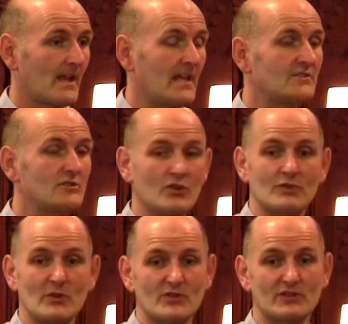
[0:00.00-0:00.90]
is not
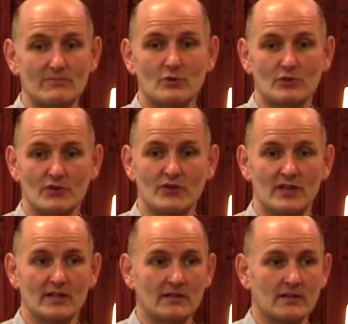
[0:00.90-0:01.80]
the most important
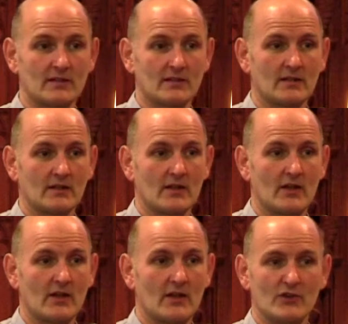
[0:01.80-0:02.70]
thing
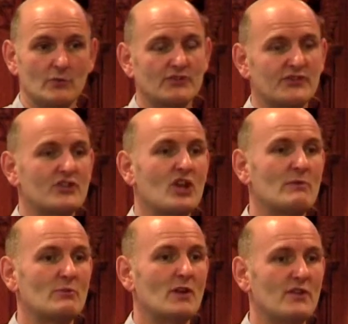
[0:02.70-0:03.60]
uh, that will
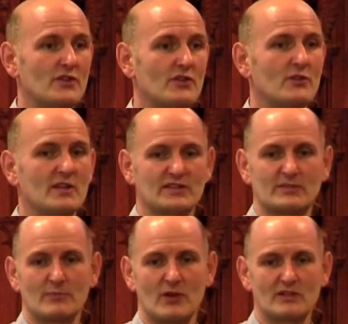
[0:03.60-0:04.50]
determine whether you
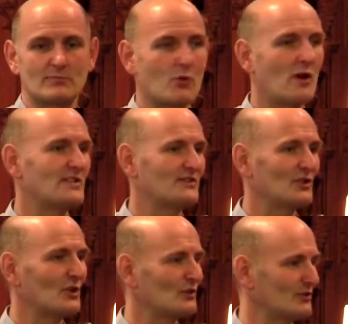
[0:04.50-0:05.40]
express praise to
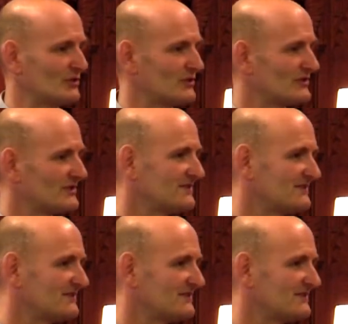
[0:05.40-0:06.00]
God or not.